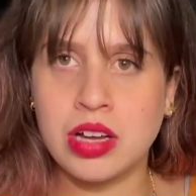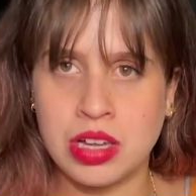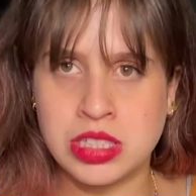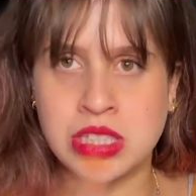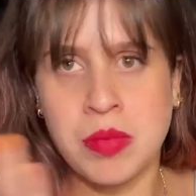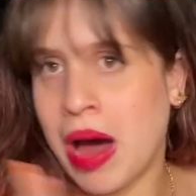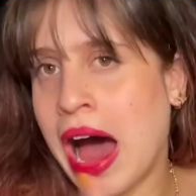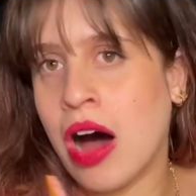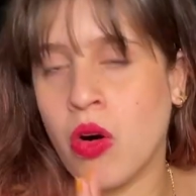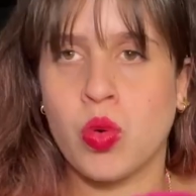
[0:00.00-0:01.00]

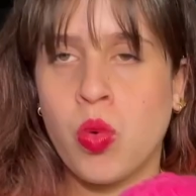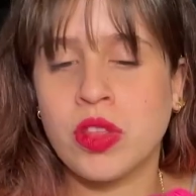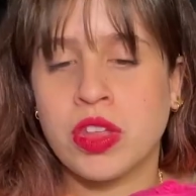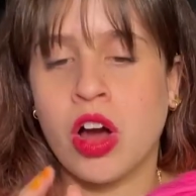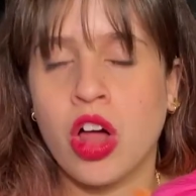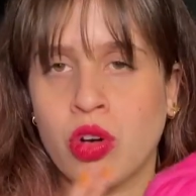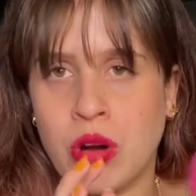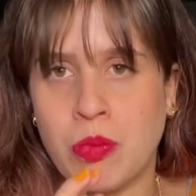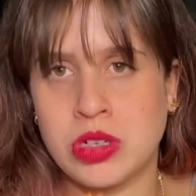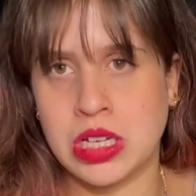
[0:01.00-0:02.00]
somehow what the color
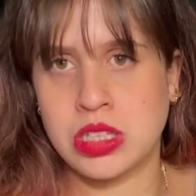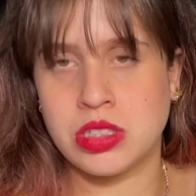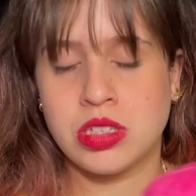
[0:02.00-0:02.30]
represents.